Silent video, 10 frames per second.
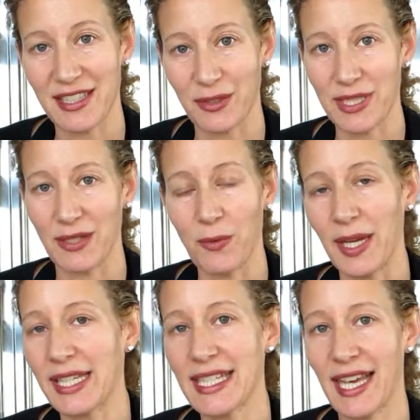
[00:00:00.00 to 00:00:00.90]
There wasn't
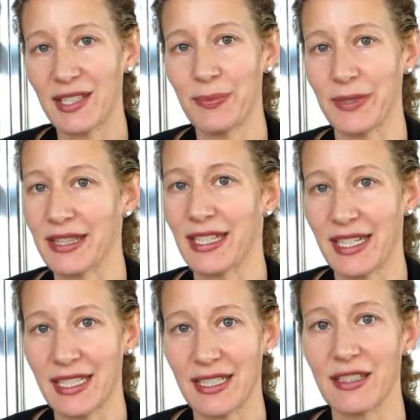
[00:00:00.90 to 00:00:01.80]
one textbook that I
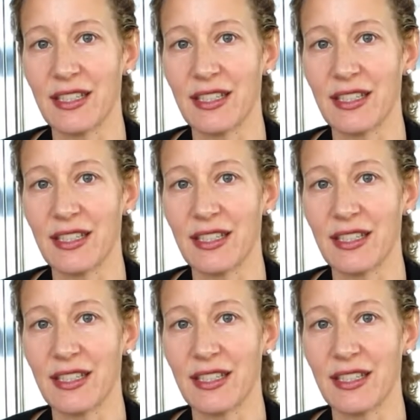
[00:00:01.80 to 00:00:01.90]
didn't